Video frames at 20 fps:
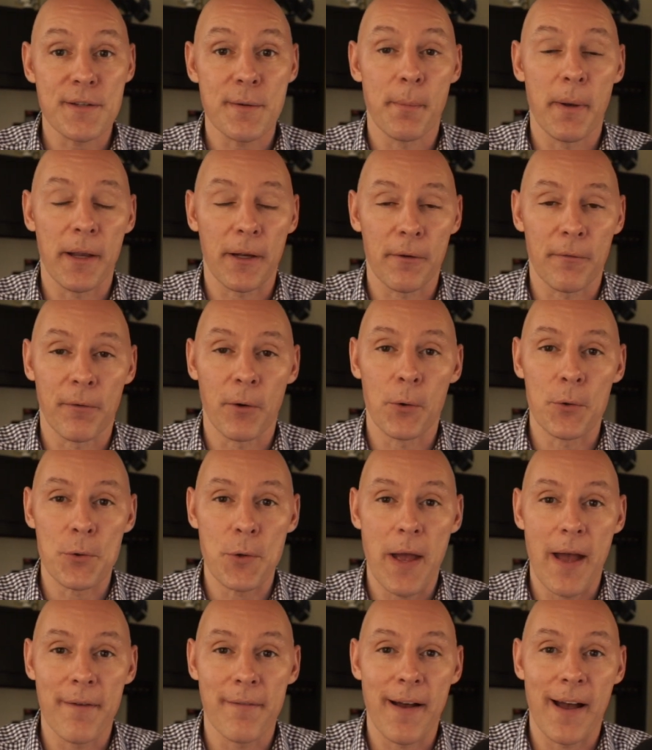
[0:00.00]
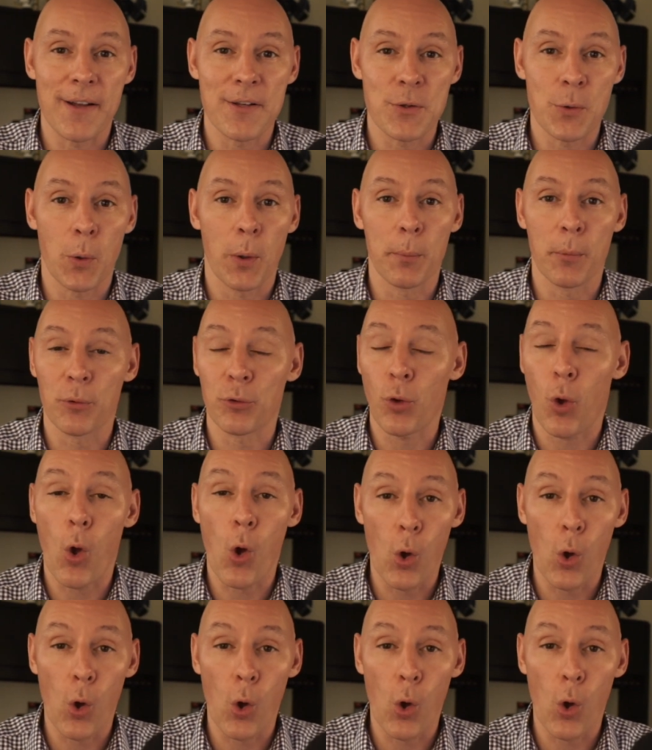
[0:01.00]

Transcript: a microphone you have on you almost